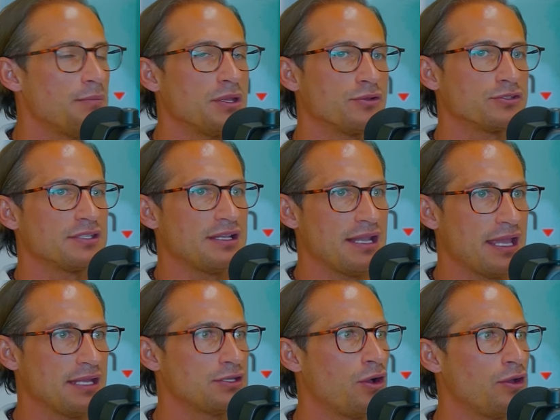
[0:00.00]
because
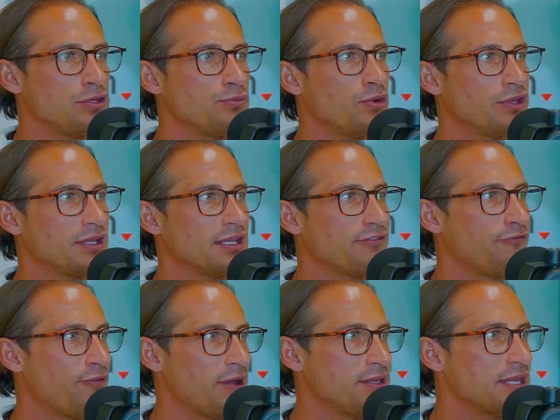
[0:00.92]
later on you want to get
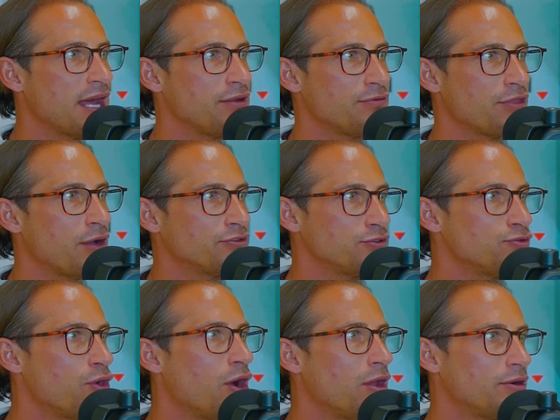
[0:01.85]
funded
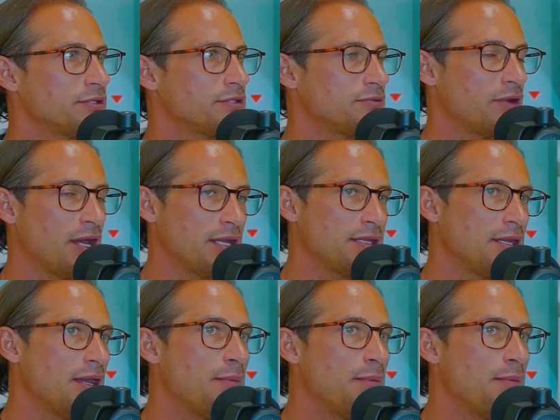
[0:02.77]
$100,000, okay. right?